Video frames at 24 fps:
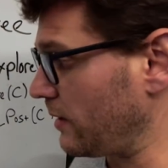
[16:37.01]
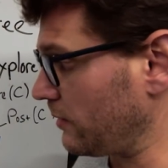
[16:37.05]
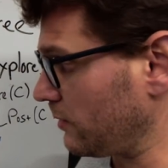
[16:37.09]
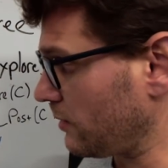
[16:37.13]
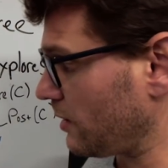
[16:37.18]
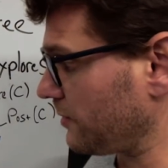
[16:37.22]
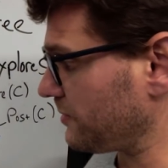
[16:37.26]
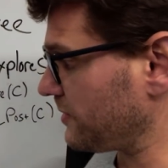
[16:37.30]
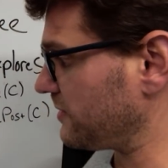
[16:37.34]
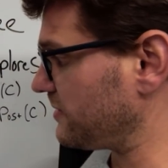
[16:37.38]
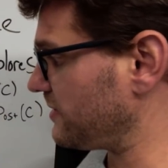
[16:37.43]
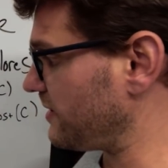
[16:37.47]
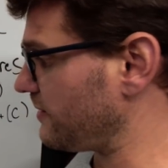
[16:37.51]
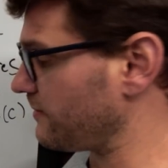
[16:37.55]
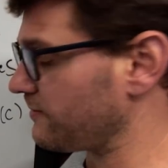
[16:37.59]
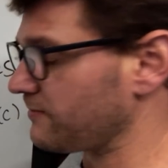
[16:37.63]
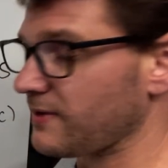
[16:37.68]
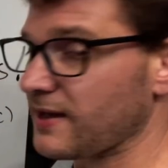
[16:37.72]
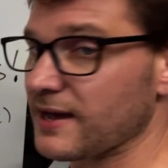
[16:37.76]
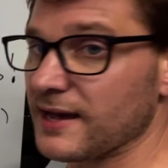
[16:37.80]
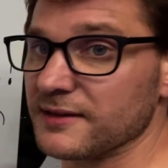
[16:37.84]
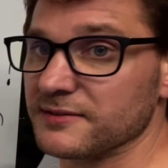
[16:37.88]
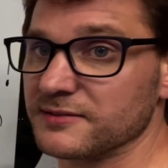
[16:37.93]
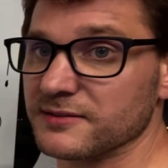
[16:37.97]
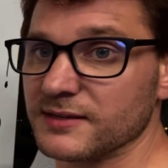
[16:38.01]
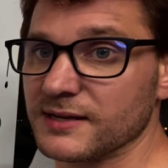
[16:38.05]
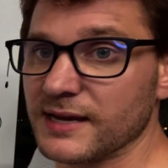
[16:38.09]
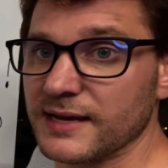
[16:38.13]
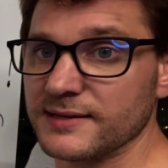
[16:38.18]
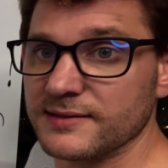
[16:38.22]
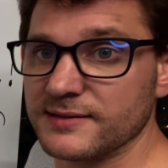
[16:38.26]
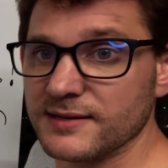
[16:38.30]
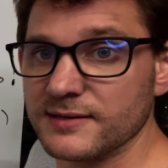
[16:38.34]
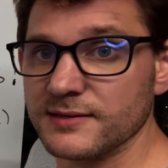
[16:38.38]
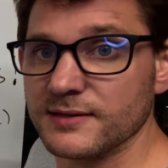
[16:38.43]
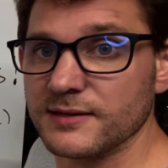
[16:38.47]
along the DFS, and I
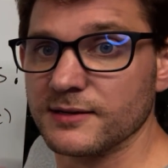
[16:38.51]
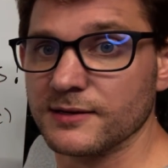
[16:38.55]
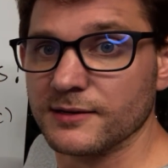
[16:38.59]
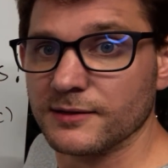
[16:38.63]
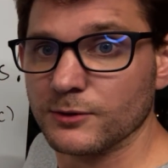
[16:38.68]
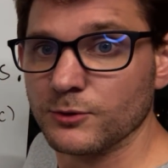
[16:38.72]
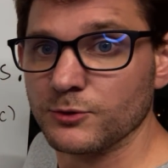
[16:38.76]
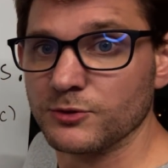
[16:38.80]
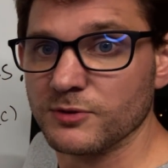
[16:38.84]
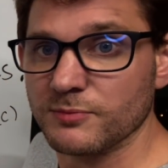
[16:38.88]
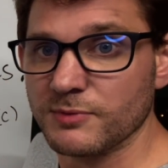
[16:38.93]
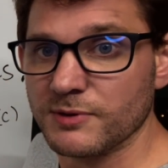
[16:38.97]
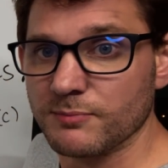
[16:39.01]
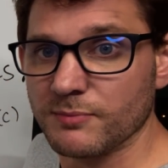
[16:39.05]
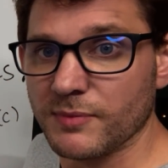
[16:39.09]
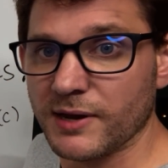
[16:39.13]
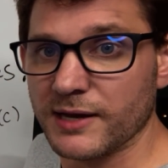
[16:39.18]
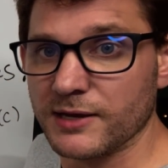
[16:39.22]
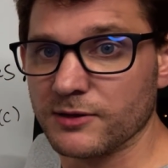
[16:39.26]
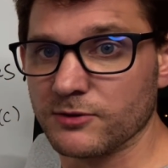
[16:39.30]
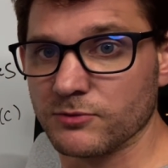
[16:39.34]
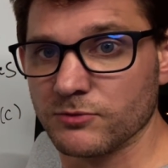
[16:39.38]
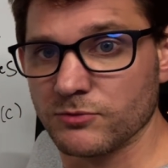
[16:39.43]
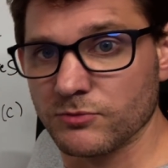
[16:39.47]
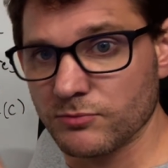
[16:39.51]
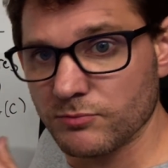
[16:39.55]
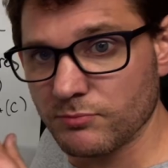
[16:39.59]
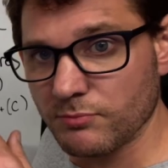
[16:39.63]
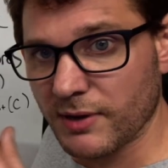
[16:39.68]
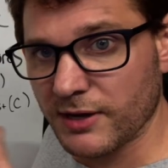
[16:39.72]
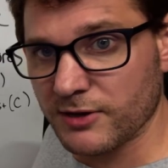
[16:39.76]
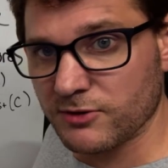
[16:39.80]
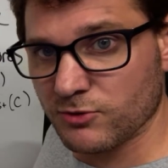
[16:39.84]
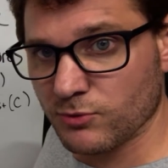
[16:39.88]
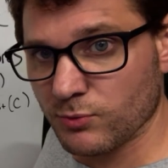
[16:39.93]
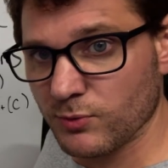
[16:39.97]
didn't include them in
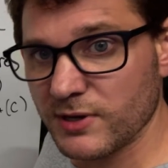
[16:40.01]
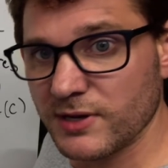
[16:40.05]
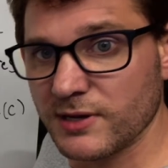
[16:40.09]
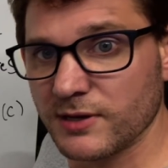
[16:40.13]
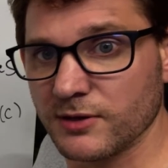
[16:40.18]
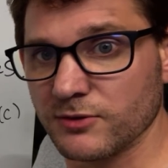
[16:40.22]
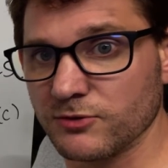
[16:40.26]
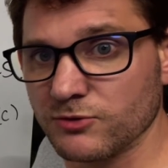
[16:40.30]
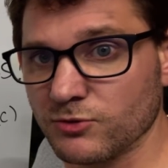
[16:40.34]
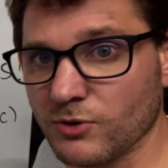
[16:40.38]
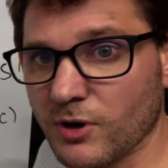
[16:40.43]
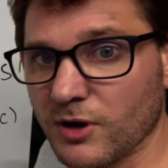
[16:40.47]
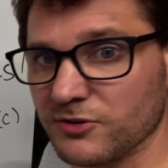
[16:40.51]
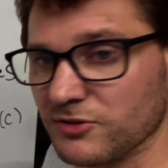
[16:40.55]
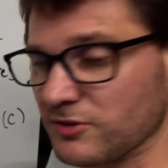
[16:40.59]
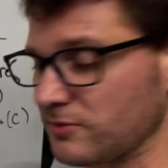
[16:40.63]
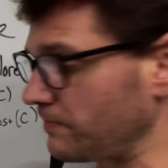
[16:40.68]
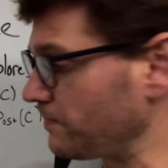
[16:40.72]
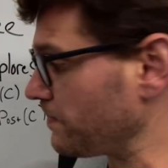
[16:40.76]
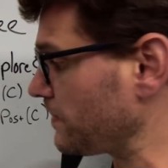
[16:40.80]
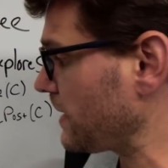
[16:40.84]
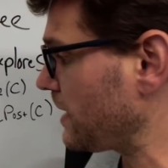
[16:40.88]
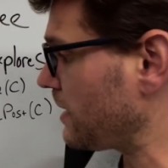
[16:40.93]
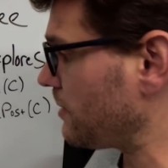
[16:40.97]
my tree construction